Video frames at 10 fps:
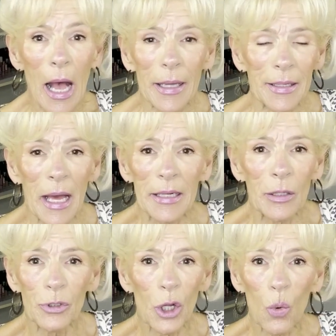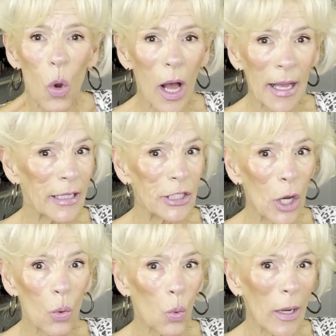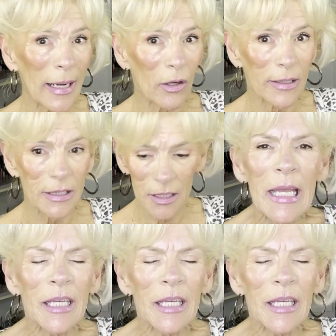And I don't know why I don't wear it.